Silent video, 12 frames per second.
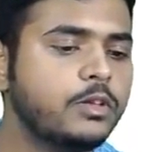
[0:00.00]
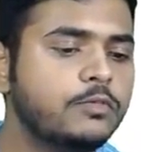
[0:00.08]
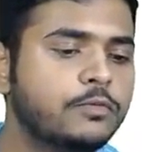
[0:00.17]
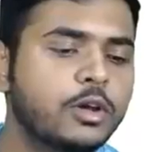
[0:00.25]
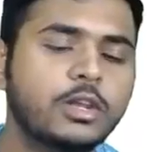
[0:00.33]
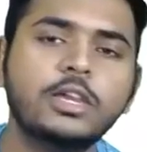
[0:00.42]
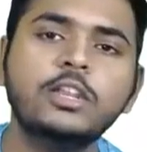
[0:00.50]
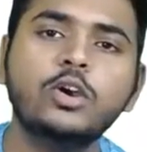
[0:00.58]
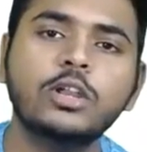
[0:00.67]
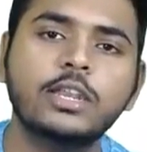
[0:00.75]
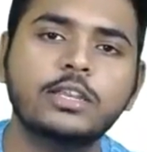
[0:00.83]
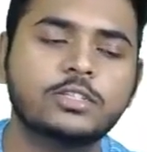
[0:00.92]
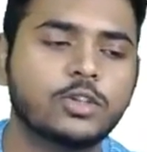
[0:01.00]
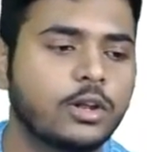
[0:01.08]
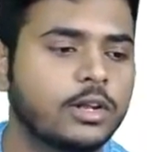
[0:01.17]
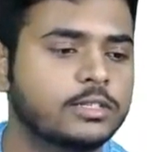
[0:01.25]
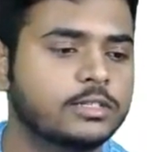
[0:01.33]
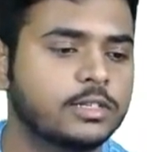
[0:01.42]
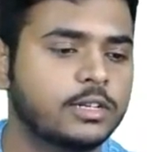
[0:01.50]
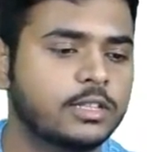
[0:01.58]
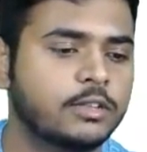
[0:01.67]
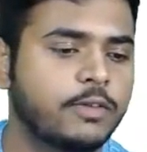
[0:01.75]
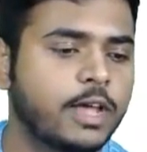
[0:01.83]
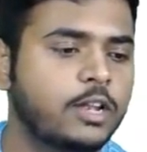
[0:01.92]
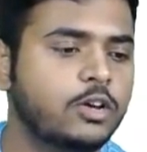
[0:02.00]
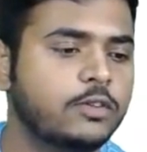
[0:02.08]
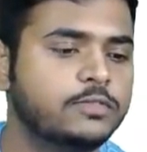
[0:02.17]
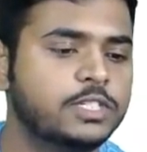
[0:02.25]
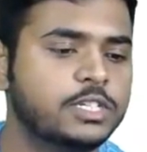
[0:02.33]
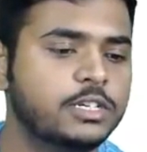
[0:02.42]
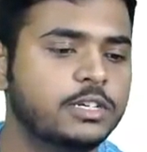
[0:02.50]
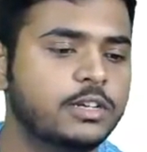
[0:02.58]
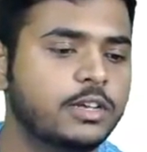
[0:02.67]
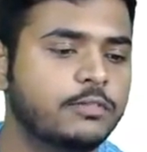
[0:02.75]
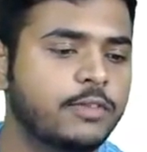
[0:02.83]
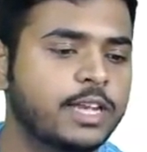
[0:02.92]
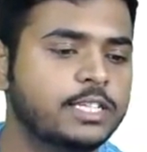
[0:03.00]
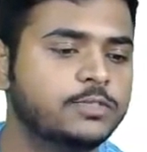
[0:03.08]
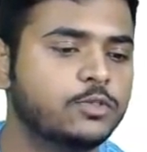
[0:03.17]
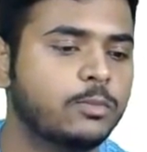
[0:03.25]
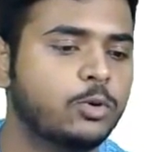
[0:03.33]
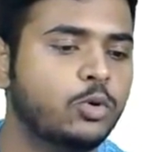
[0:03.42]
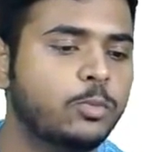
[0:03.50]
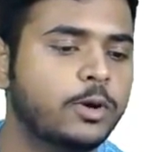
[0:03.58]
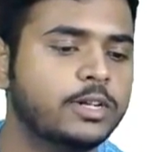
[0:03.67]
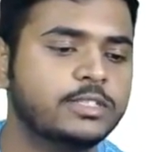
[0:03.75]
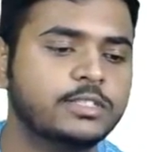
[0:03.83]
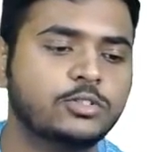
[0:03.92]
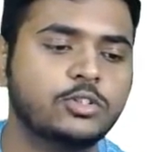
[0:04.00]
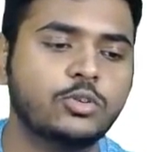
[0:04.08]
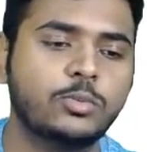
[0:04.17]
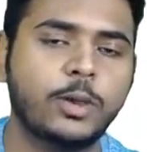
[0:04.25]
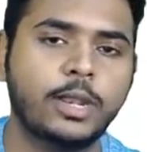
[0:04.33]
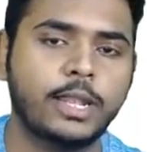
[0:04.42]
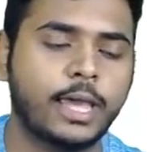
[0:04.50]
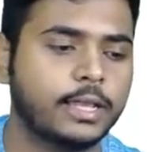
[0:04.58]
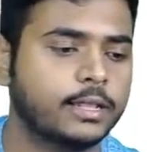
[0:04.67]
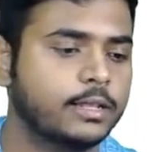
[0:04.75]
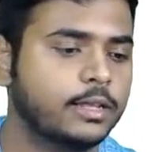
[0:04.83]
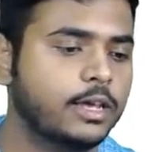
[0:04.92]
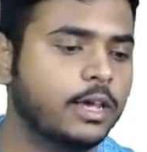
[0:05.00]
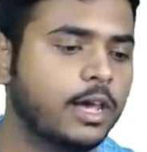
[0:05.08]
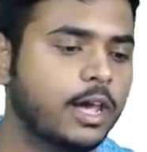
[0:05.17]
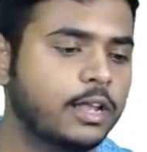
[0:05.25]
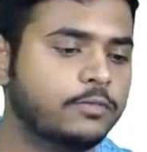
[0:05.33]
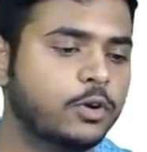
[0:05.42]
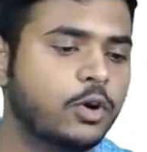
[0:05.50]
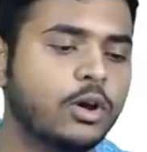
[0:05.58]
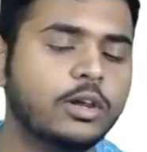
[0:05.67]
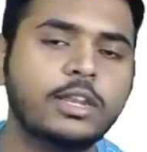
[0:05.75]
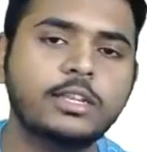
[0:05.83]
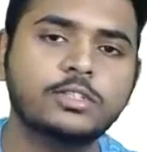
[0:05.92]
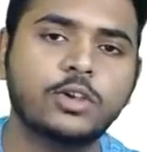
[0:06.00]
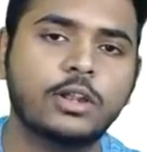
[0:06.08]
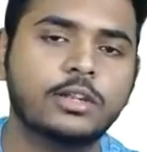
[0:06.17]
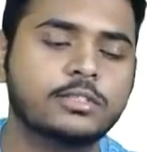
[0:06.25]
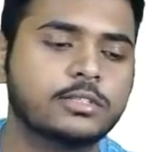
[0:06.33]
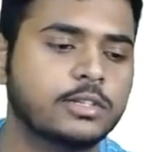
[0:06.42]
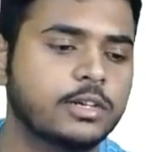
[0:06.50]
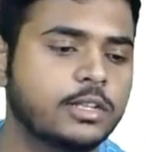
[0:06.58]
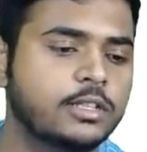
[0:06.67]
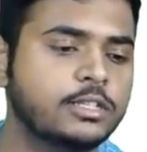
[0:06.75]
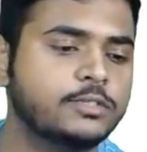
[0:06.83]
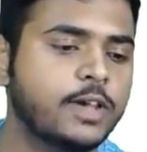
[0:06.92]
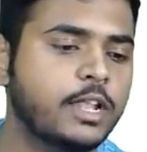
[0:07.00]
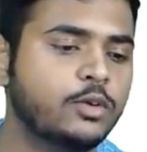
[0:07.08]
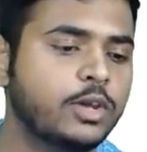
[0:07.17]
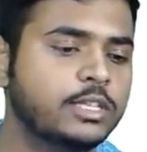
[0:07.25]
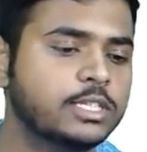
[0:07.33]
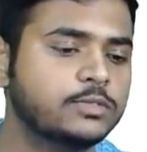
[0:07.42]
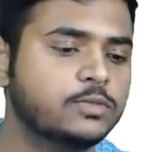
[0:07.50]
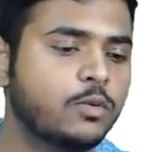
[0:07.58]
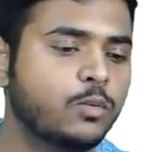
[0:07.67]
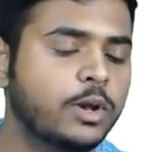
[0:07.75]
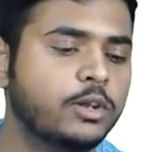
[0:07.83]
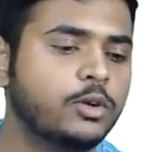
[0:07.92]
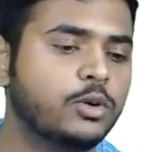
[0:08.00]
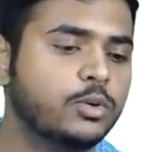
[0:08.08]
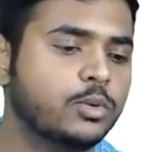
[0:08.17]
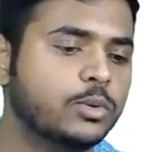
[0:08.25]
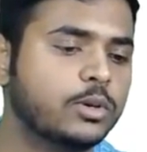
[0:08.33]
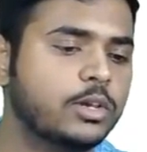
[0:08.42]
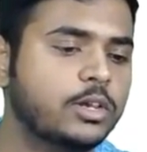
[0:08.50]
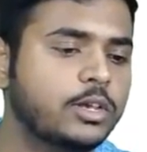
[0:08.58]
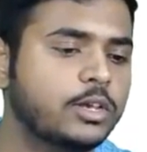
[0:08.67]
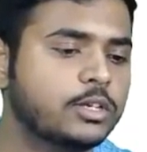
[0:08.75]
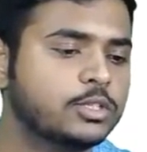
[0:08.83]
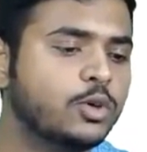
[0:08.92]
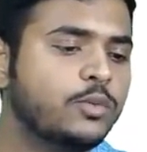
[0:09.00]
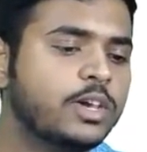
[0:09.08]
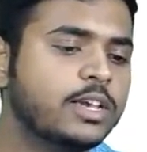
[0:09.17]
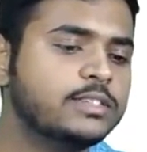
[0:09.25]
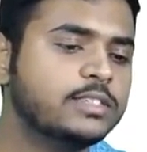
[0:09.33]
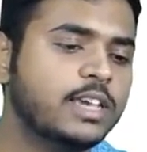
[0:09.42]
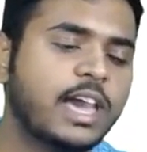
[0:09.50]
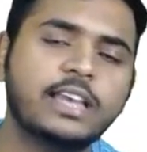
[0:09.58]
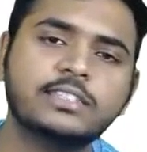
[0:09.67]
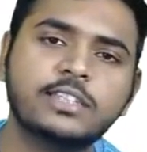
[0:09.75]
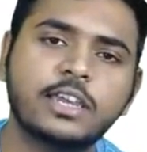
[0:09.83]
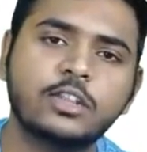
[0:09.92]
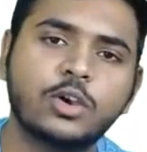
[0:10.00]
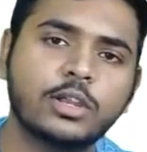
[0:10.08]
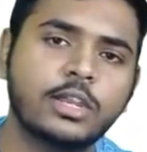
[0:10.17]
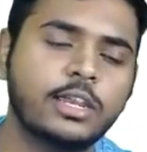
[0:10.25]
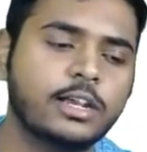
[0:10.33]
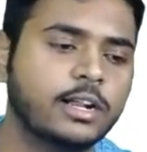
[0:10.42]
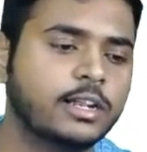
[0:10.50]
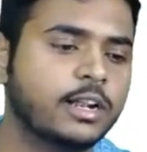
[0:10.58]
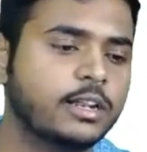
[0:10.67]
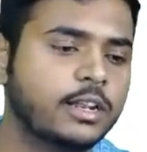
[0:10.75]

For inorganic solids, the value of G varies from 2.6 to 2.9, and for organic solids, this value ranges from 1 to 2. So we can see as the inorganic content